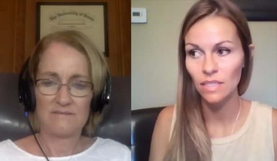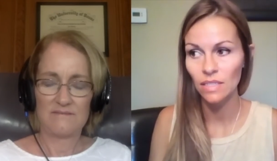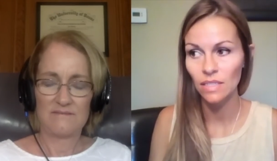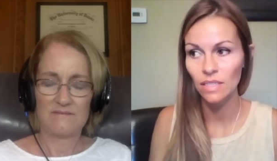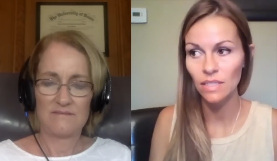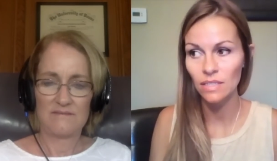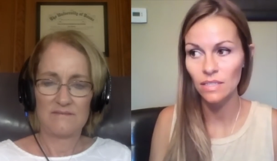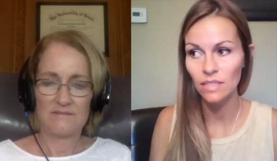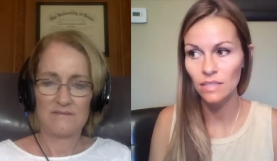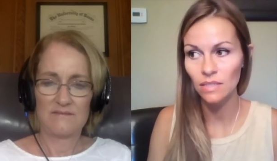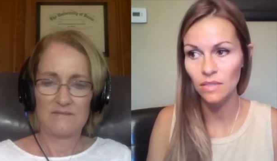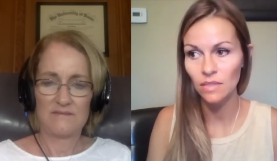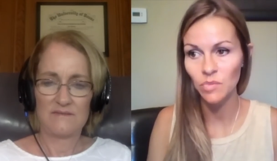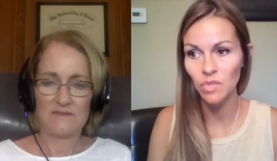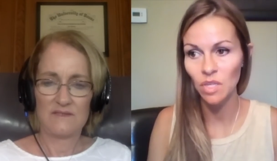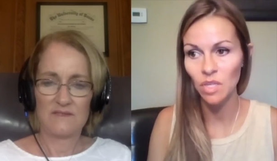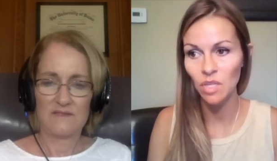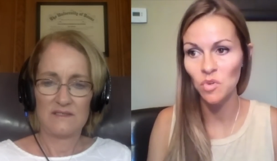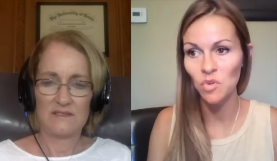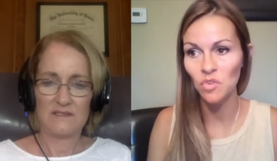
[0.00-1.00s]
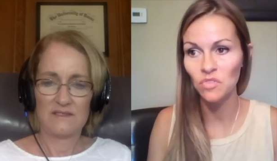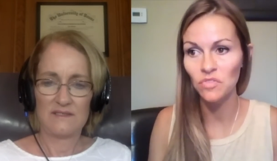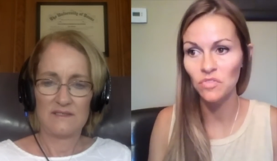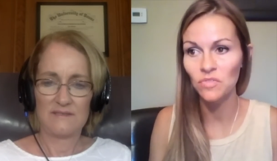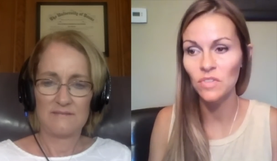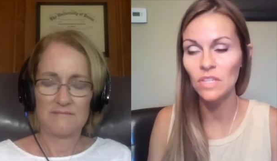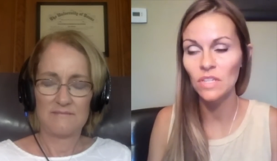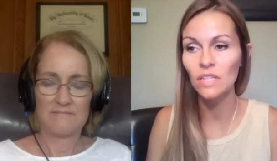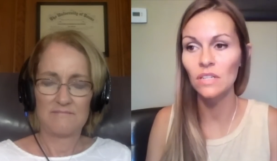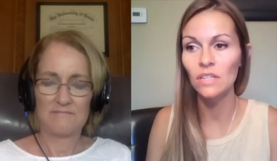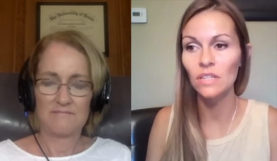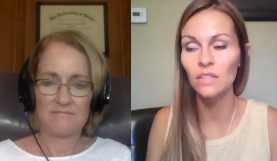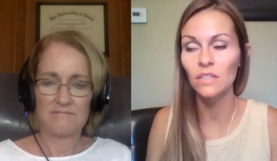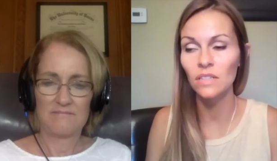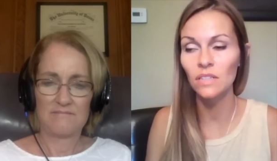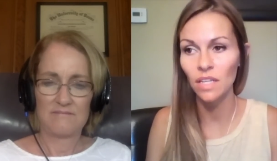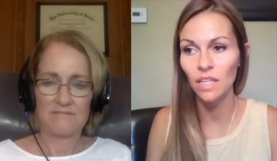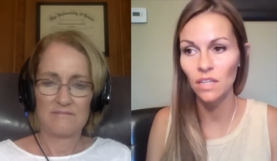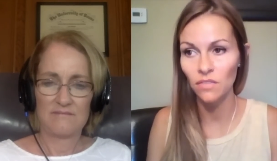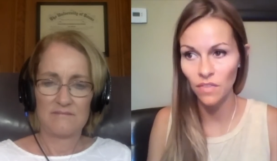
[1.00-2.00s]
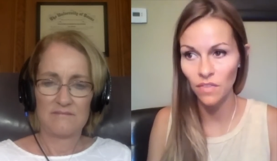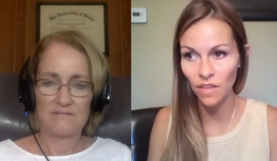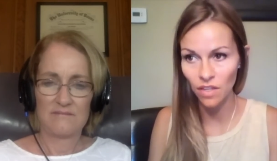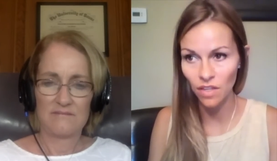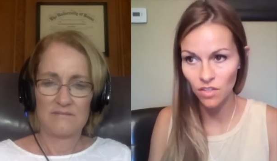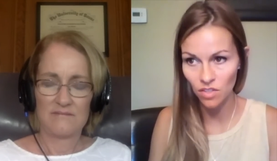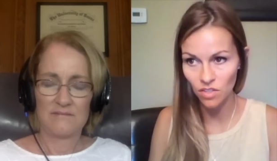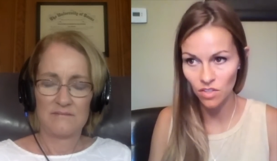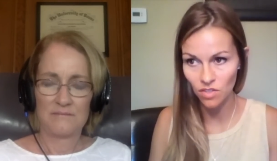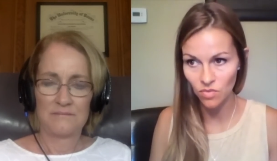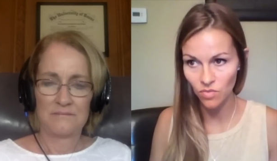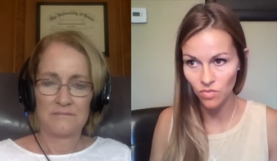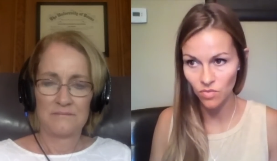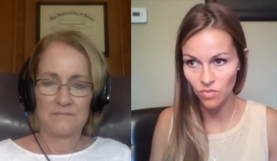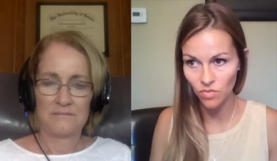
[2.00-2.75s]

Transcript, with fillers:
Speaker 1: it's people feel like if they just